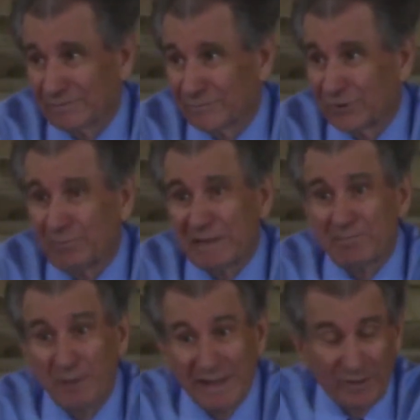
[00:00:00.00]
should be
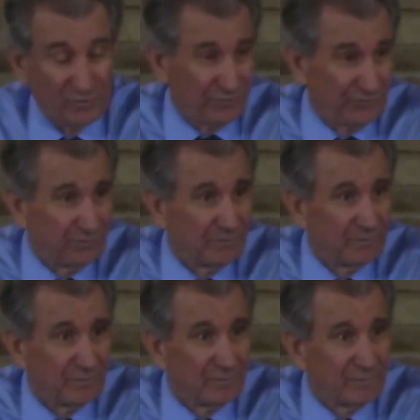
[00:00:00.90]
bells
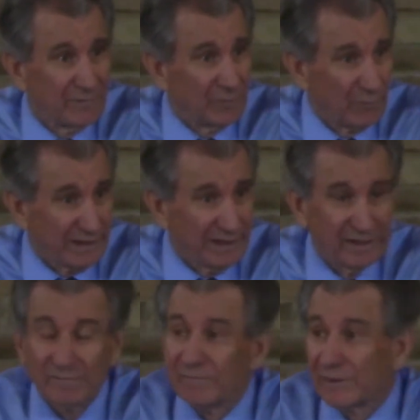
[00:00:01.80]
that ring out
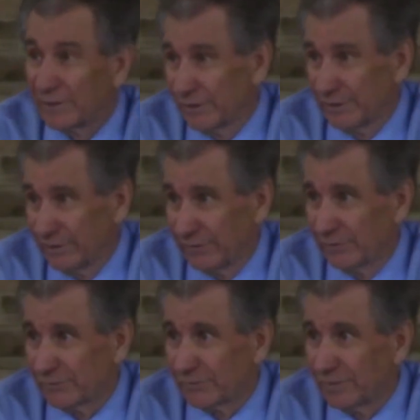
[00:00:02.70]
the good
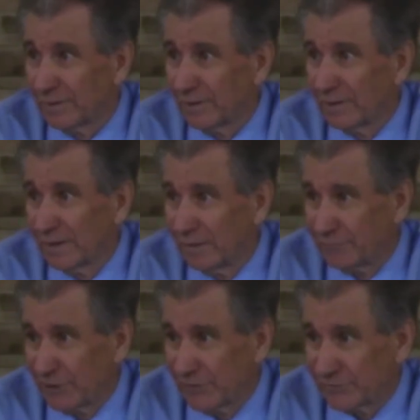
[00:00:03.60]
news of
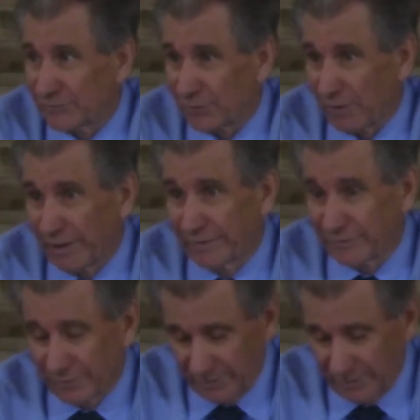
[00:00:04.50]
Jesus Christ.